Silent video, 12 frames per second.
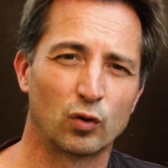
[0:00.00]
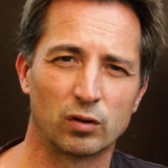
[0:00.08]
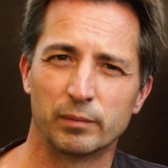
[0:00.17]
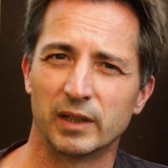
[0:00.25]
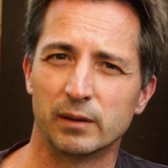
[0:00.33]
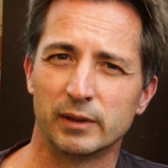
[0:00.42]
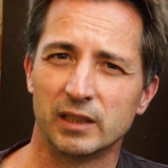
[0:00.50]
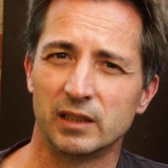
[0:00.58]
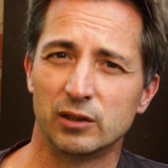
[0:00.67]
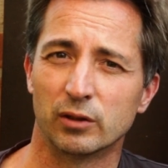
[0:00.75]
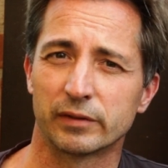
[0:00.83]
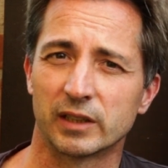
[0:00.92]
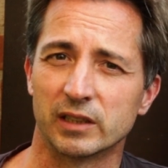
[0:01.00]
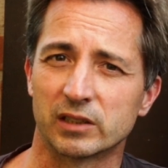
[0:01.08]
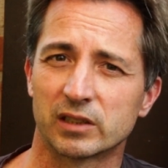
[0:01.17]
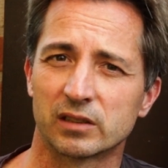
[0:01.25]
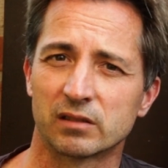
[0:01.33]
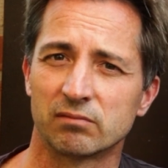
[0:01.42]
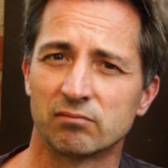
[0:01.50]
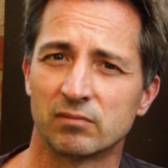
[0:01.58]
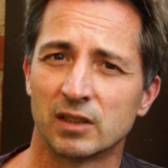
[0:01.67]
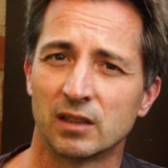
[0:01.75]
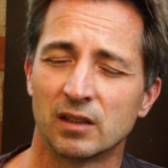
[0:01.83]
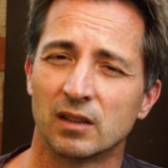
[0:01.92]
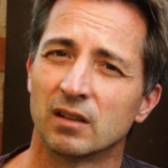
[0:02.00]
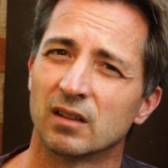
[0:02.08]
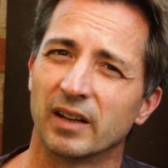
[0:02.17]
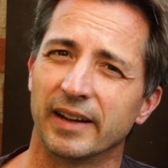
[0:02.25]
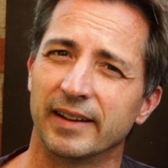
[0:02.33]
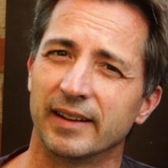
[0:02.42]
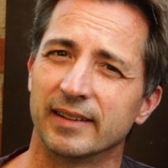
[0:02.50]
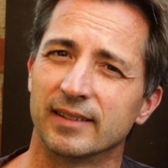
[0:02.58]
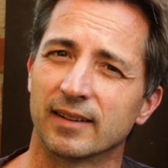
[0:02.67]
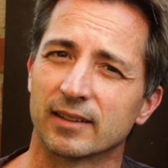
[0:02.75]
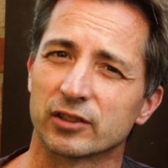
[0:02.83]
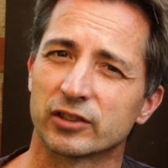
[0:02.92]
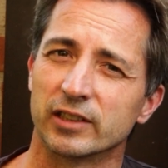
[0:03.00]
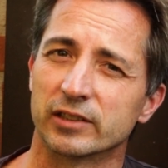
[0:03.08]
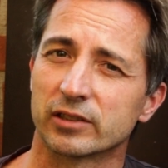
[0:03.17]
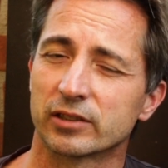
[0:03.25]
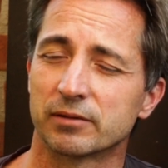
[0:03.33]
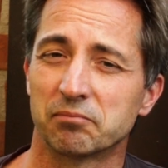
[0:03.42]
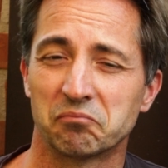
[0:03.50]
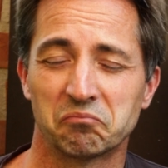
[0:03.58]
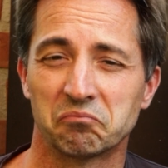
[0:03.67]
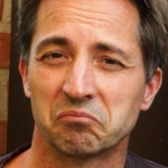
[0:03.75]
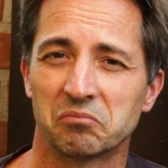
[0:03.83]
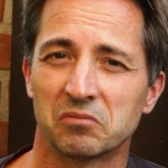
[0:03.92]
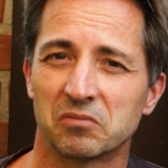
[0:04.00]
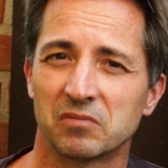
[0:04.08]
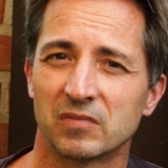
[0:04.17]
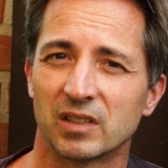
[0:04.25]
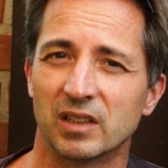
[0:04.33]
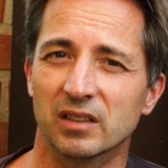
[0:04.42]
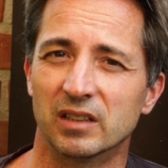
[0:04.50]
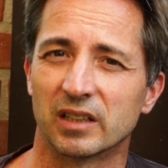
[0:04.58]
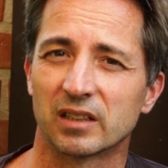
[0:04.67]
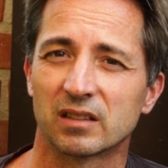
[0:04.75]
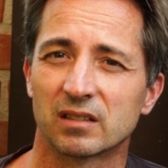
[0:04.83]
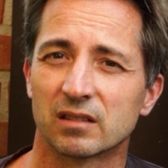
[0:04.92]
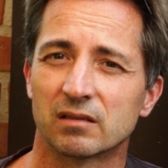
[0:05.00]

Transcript: Or maybe you have kids and there are scissors in their